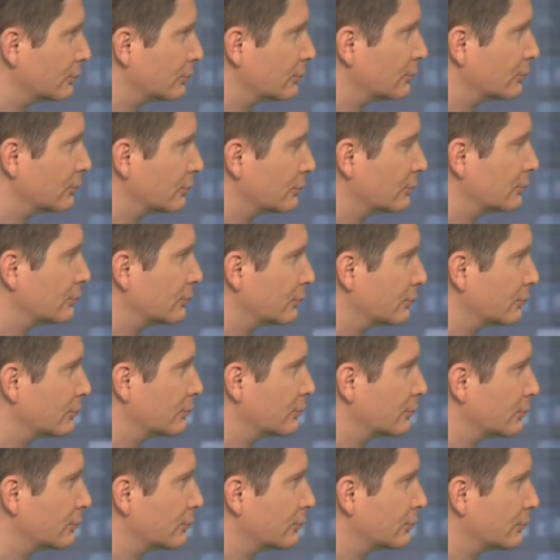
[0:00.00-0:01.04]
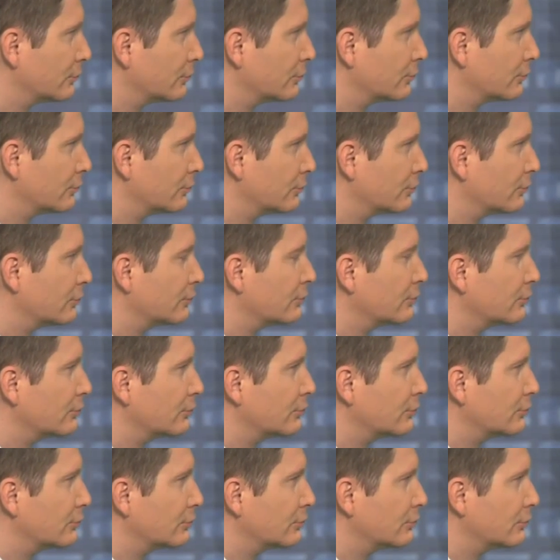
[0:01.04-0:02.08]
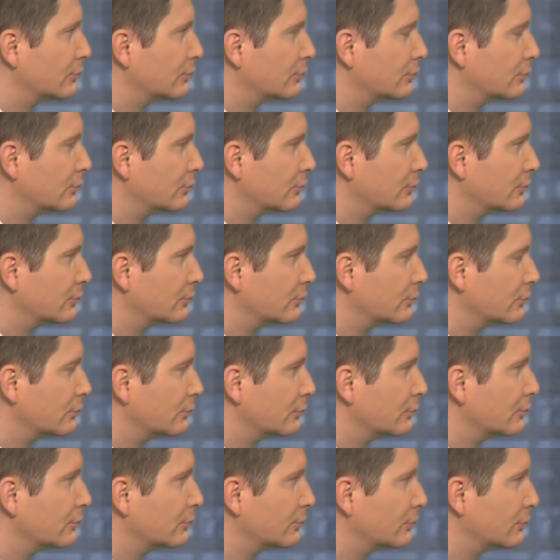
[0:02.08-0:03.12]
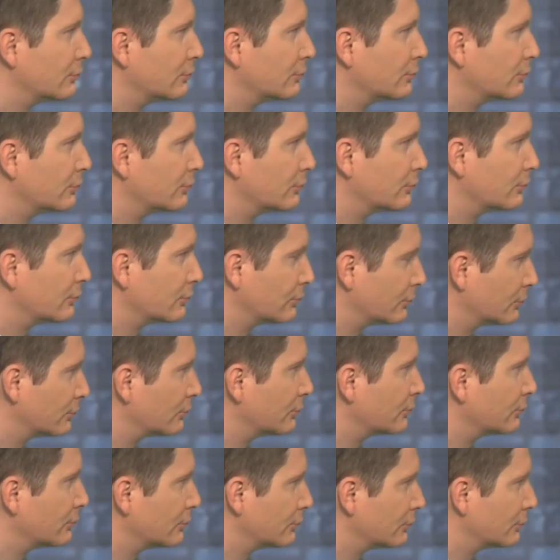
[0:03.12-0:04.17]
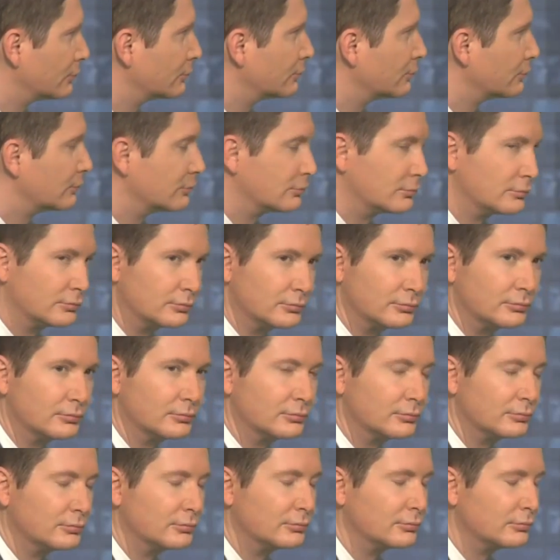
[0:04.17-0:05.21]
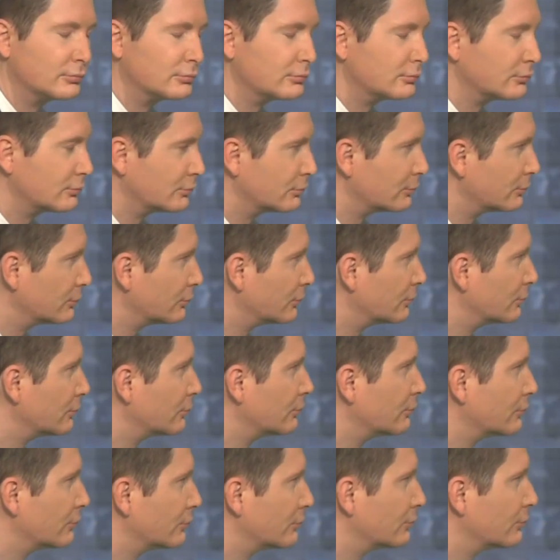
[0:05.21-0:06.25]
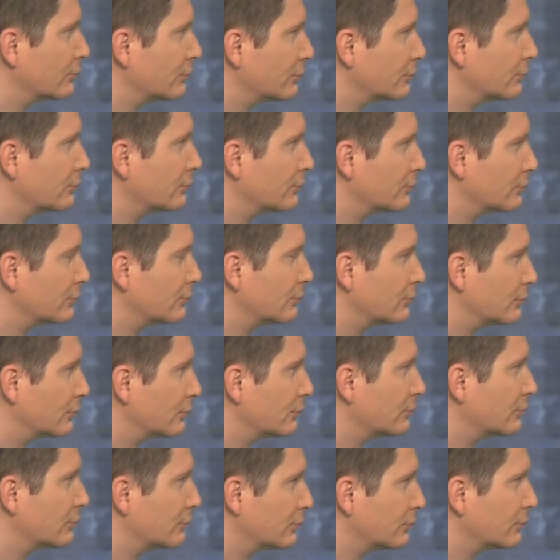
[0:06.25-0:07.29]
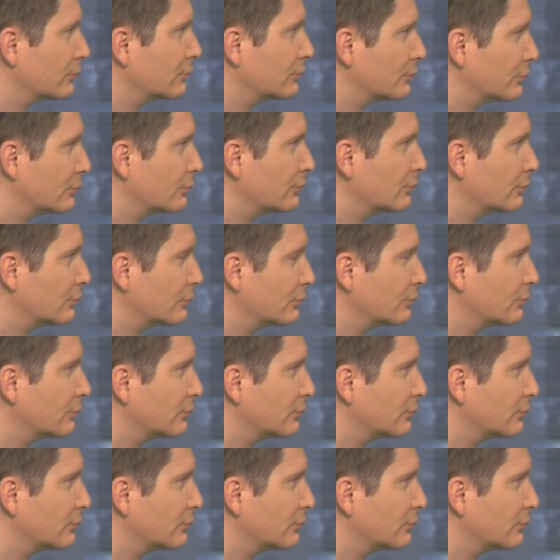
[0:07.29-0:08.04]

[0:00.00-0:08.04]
The person shown says nothing.